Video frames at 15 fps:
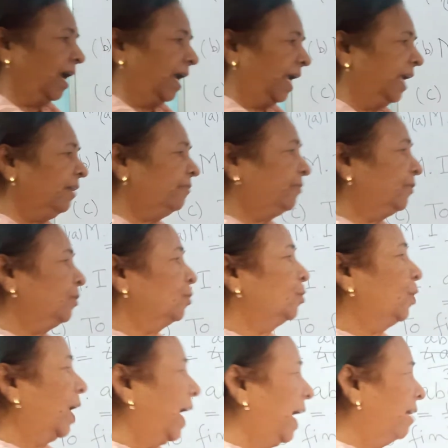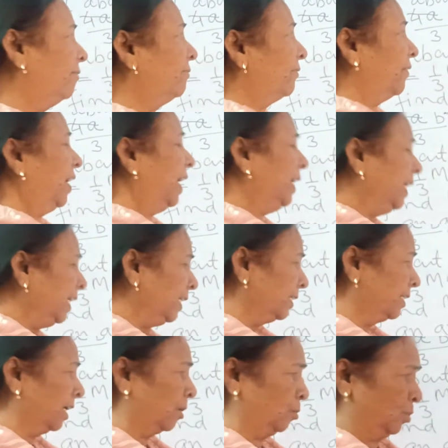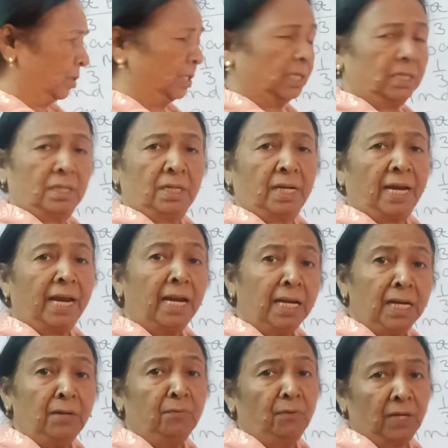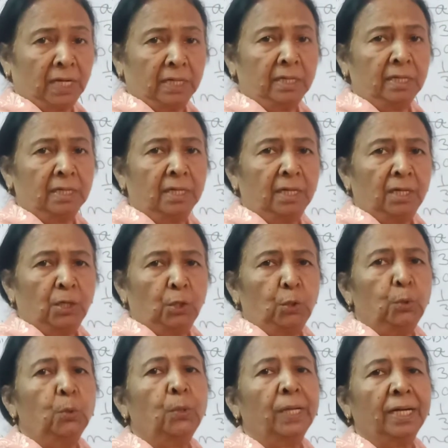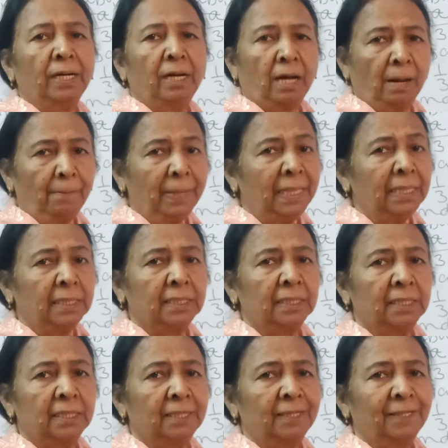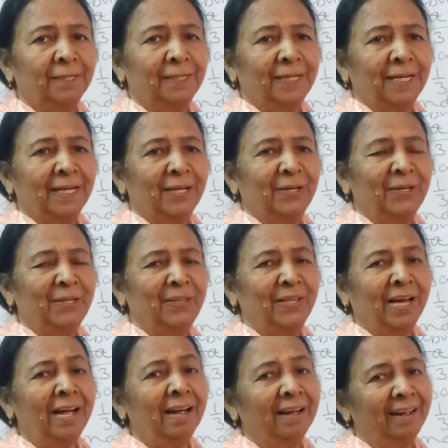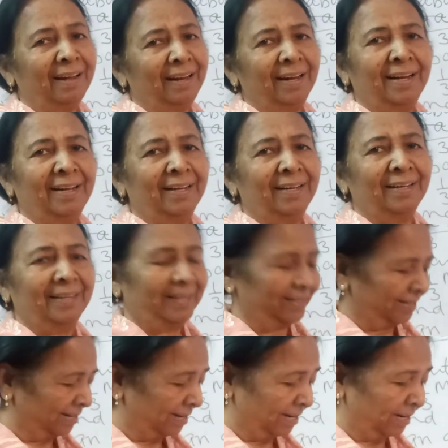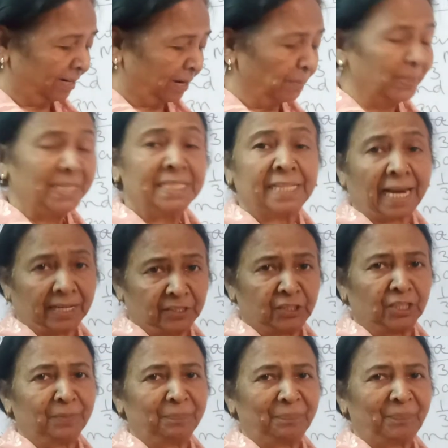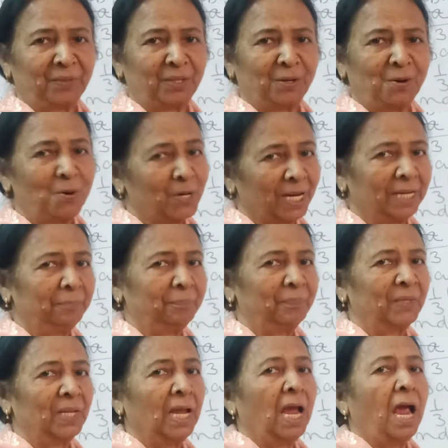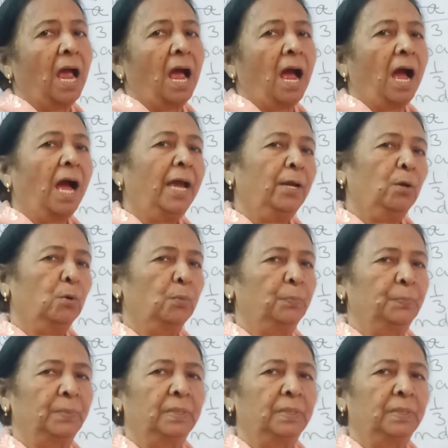If you have any doubt anywhere, you can comment in the comment section. Okay. I hope